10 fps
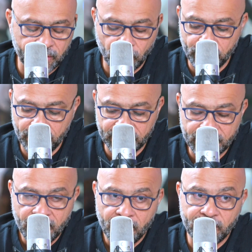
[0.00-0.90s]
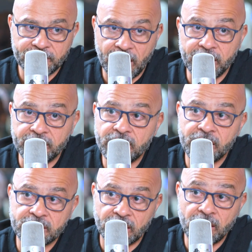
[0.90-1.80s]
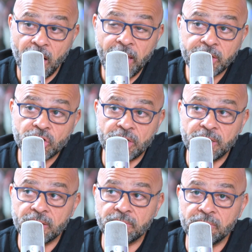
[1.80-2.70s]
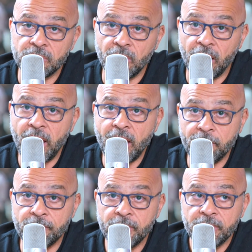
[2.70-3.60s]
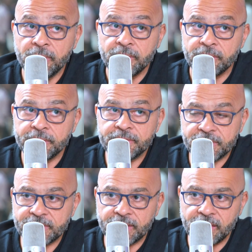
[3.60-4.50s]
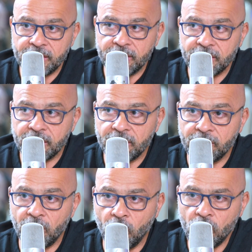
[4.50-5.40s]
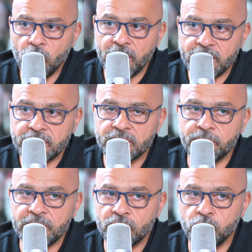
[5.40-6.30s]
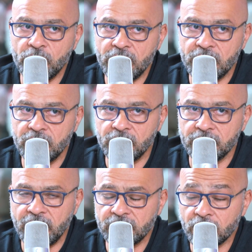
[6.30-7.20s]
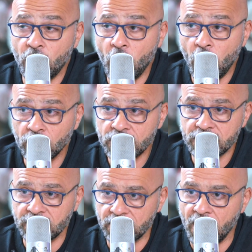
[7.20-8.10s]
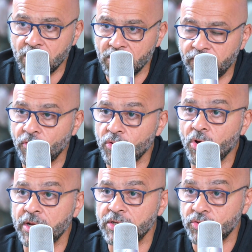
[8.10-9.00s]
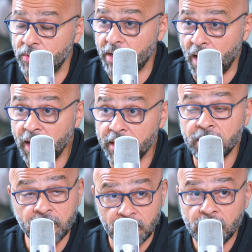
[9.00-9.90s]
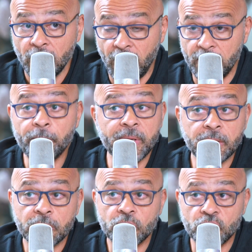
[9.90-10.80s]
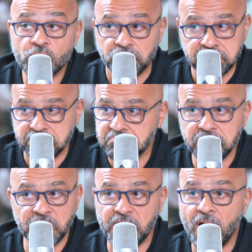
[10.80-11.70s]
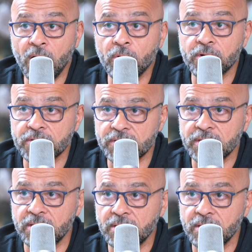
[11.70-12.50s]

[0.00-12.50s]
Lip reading: for me. But the idea is that I am, interestingly, always between that constant hunger for knowledge where I binge 3 hours